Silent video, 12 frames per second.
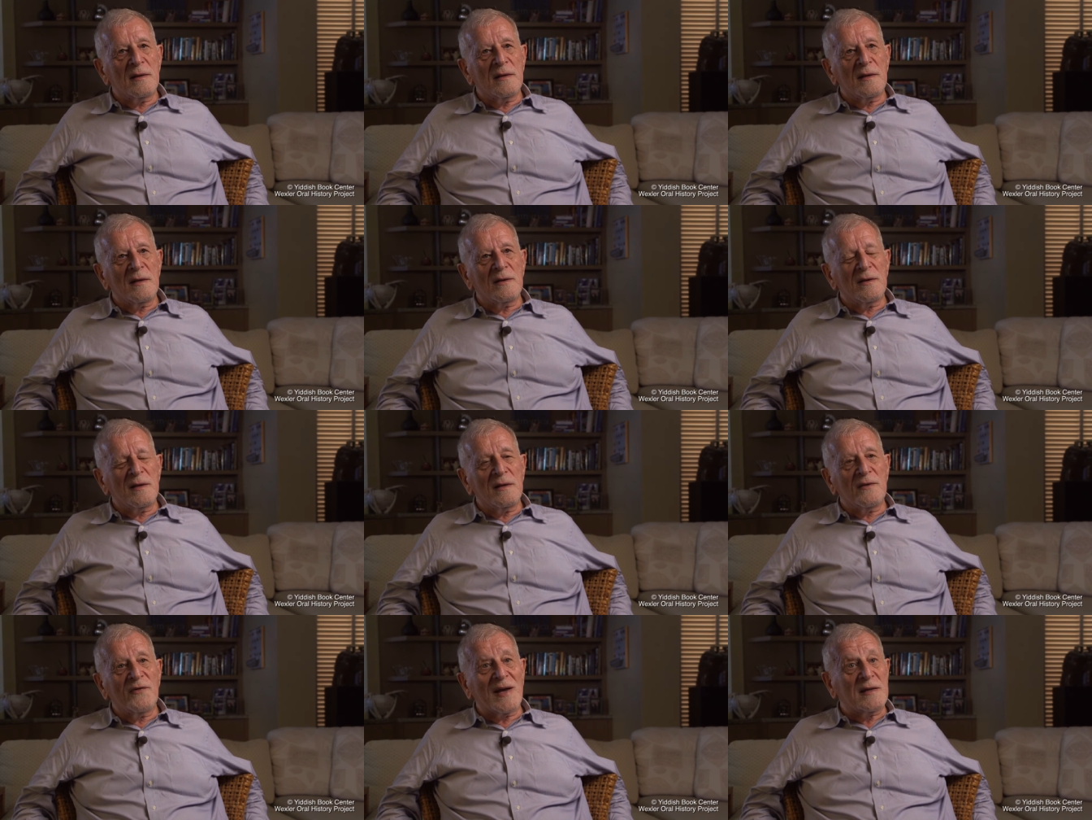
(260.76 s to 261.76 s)
the, the,
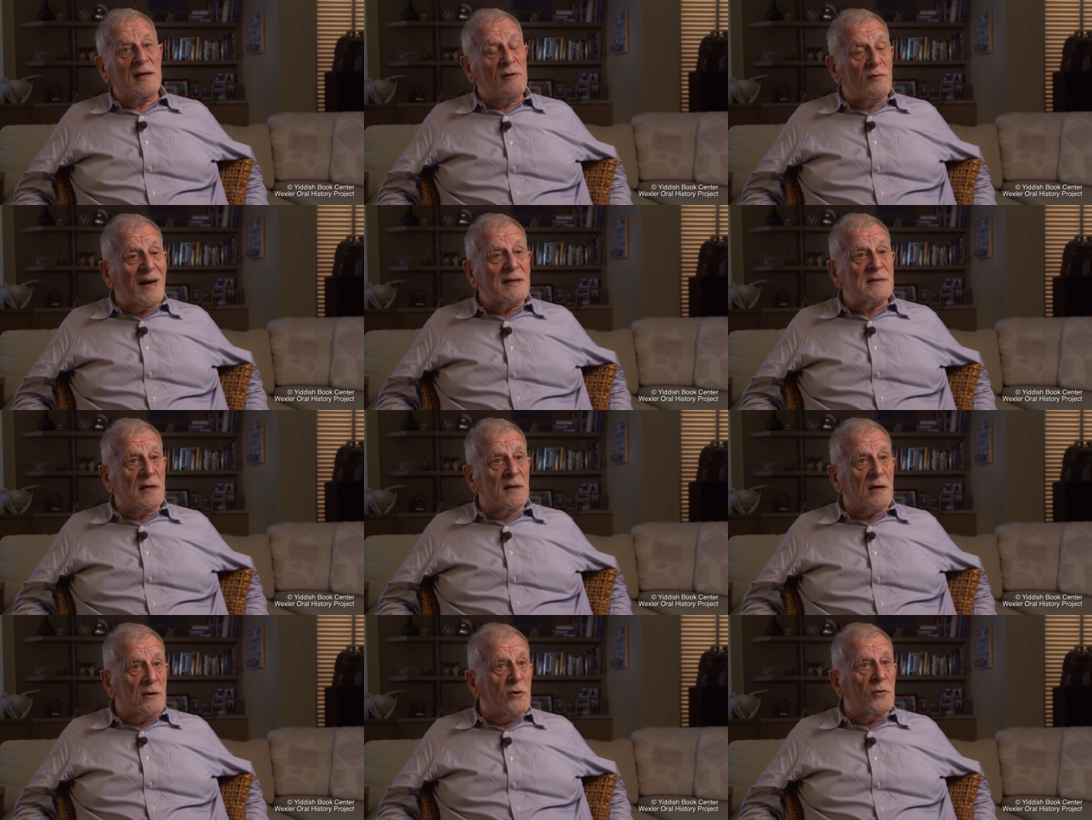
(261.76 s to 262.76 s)
the, fact that he writes in a
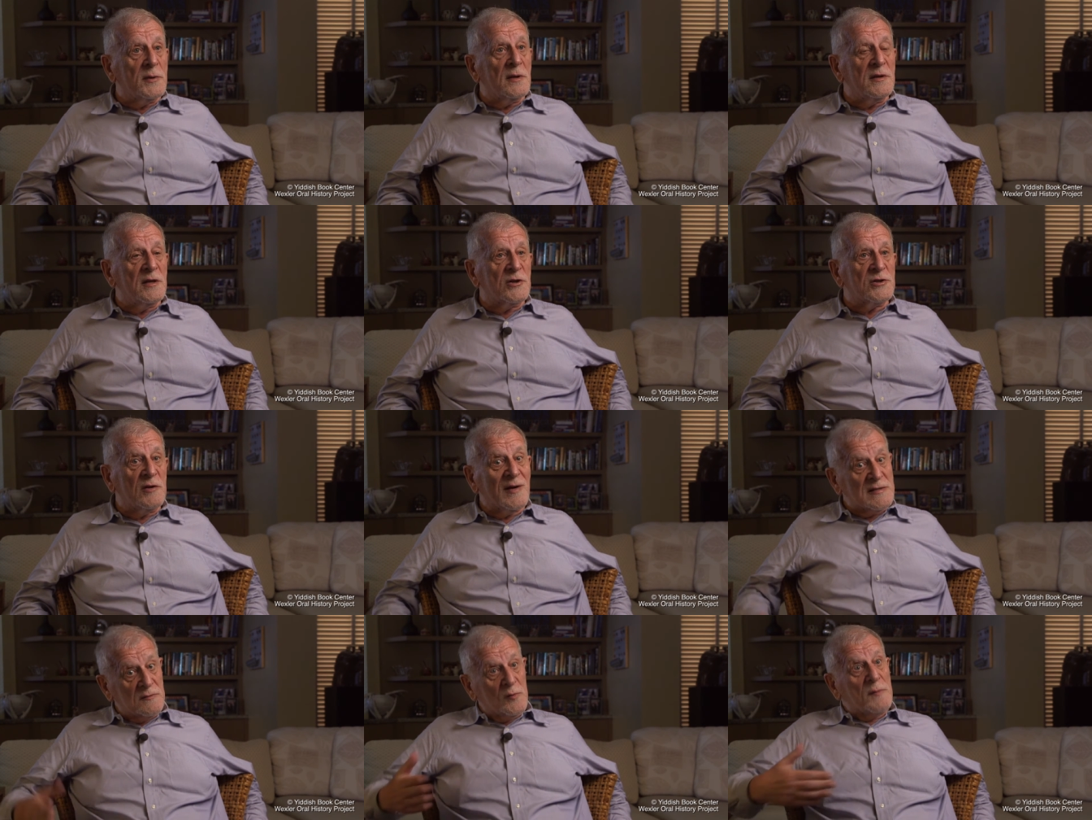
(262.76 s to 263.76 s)
colloquial Yiddish, he
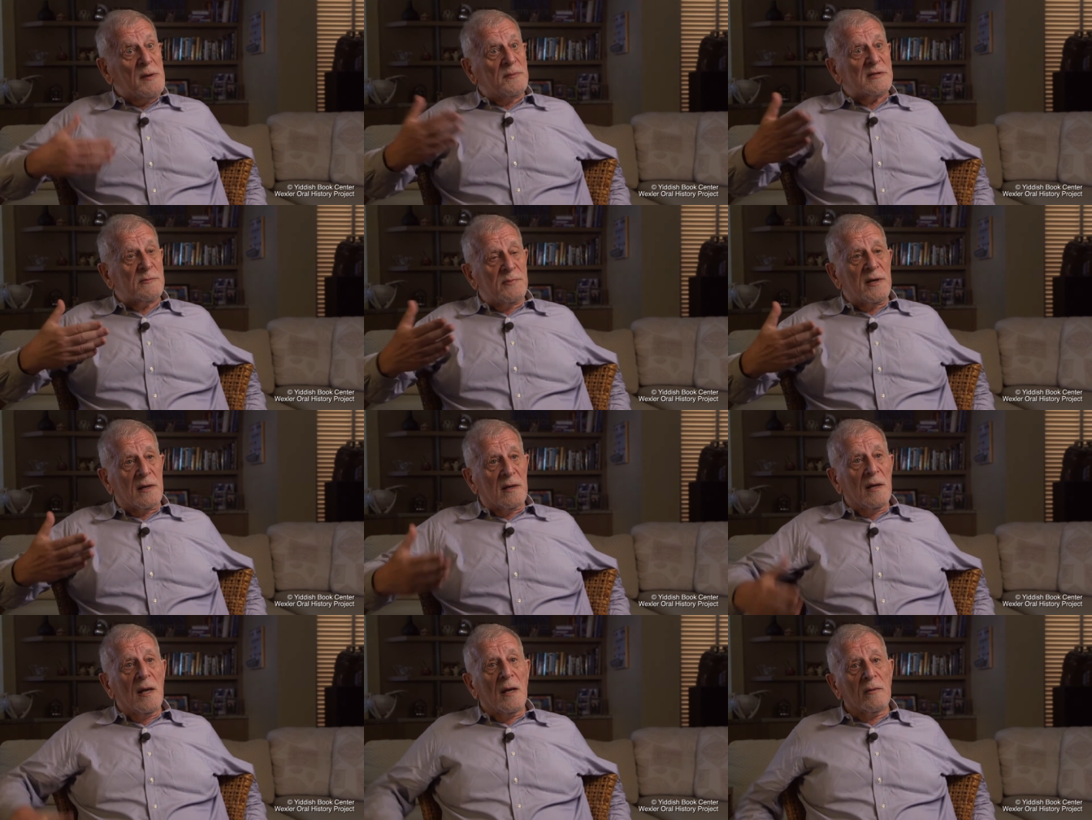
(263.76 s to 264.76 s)
writes the way people speak,
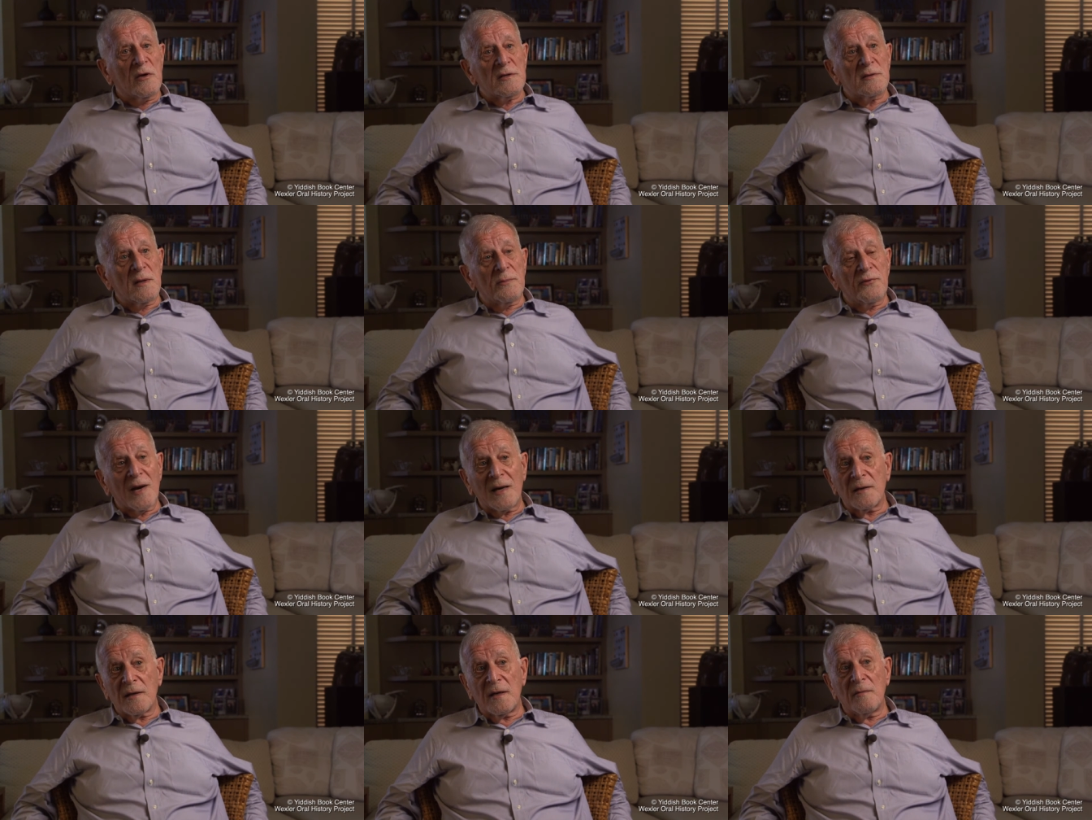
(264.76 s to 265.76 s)
because prior
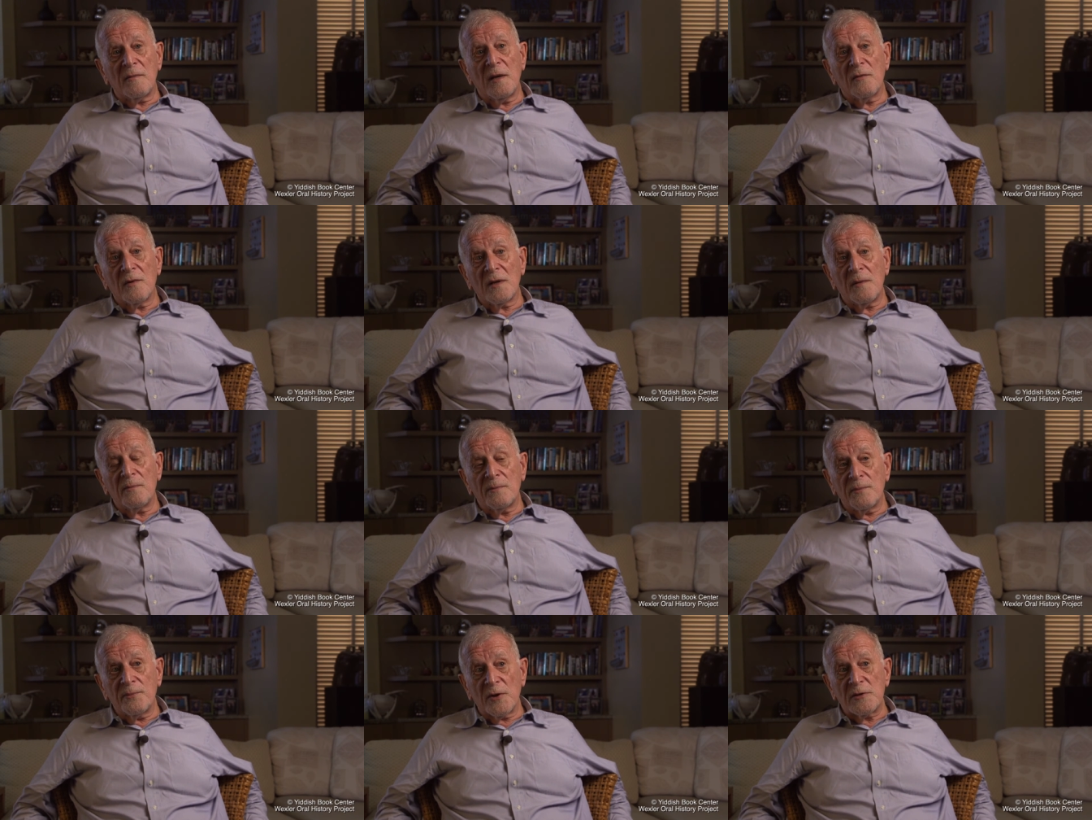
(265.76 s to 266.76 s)
to him, really,
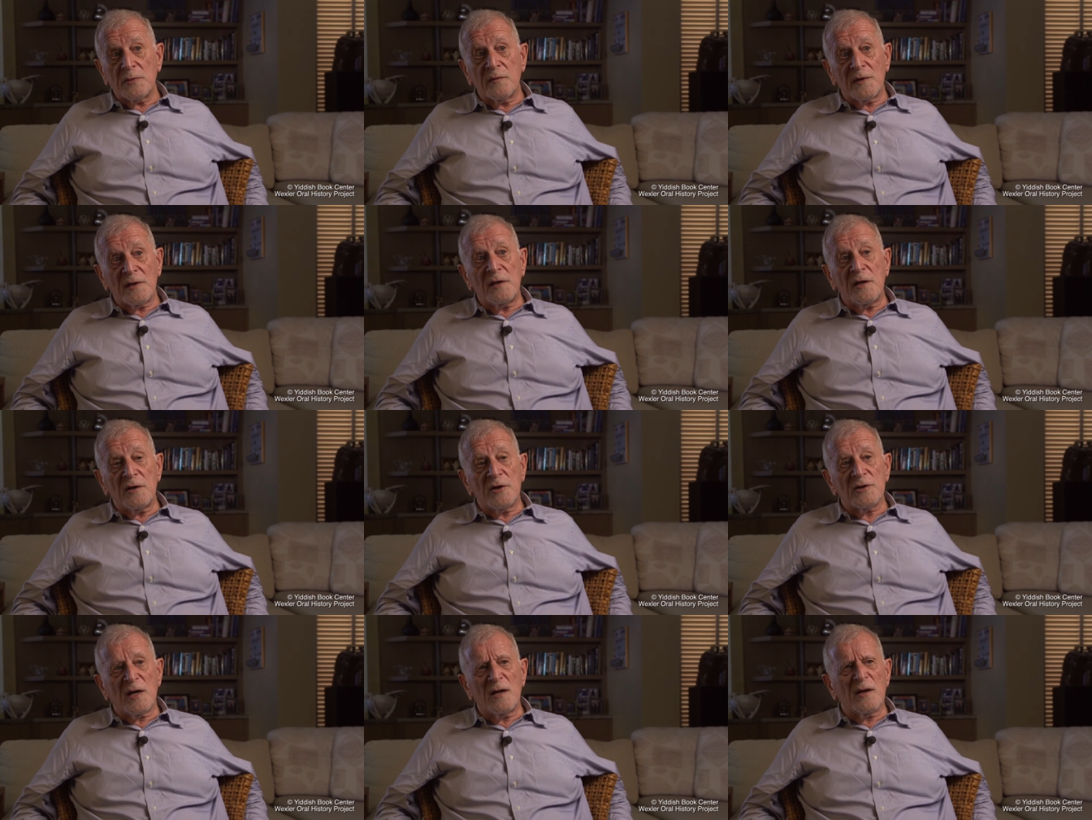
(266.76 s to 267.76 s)
books were written in
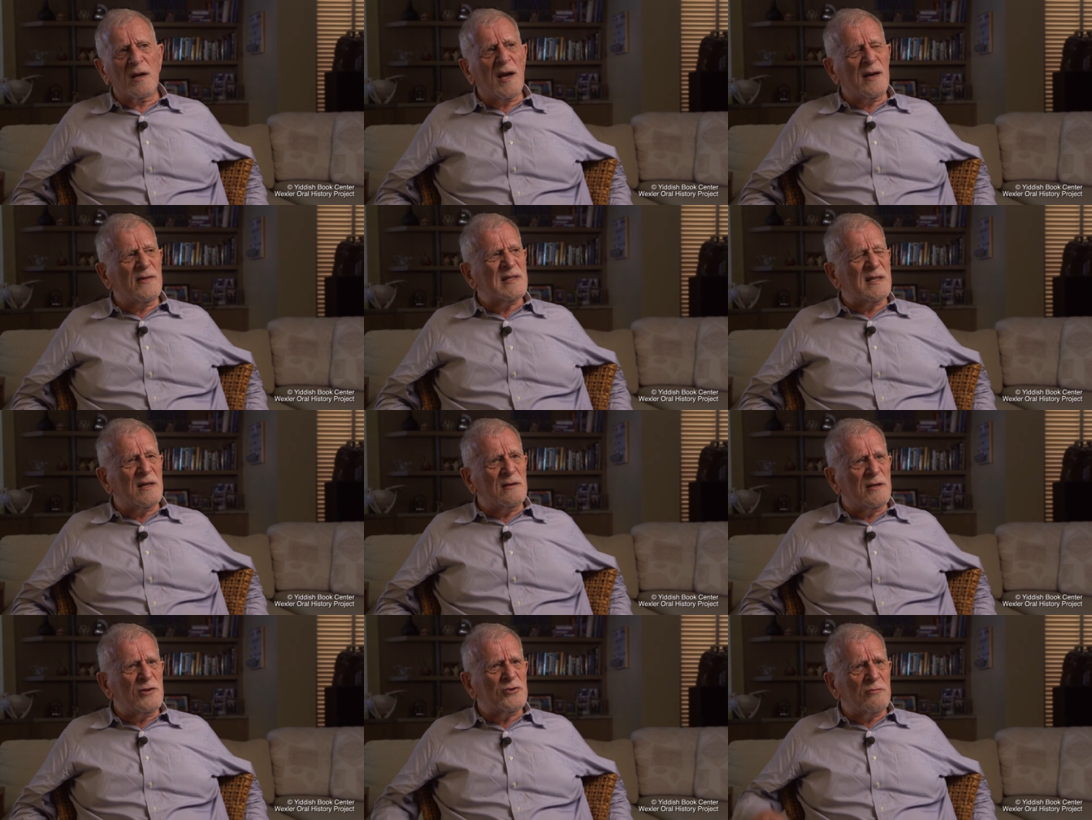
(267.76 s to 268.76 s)
Yiddish in a kind of
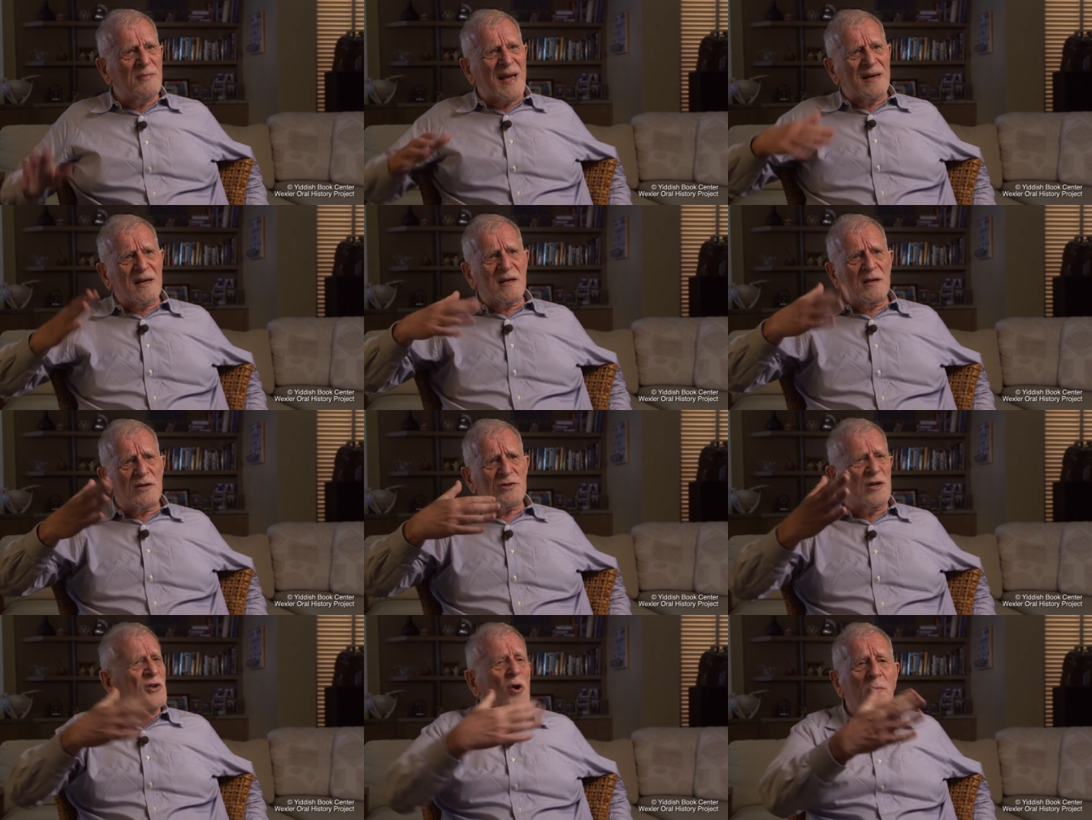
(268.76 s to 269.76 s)
stilted Germanic Yiddish
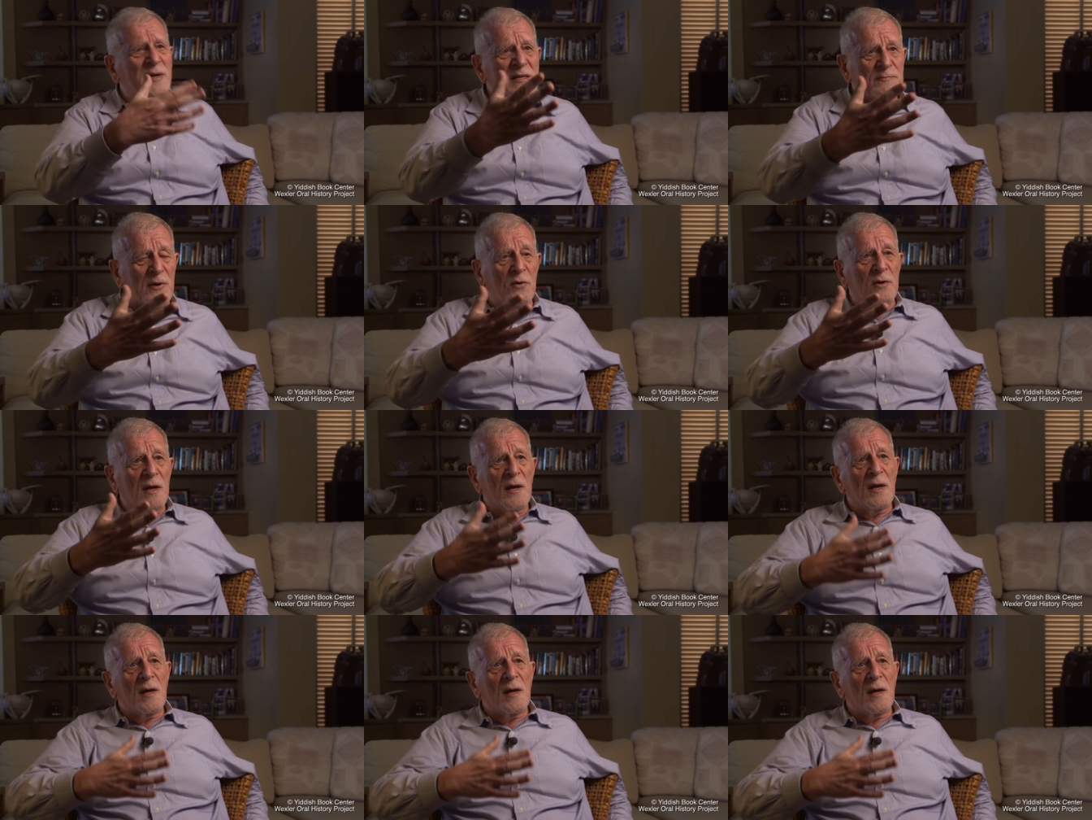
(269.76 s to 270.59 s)
that nobody spoke,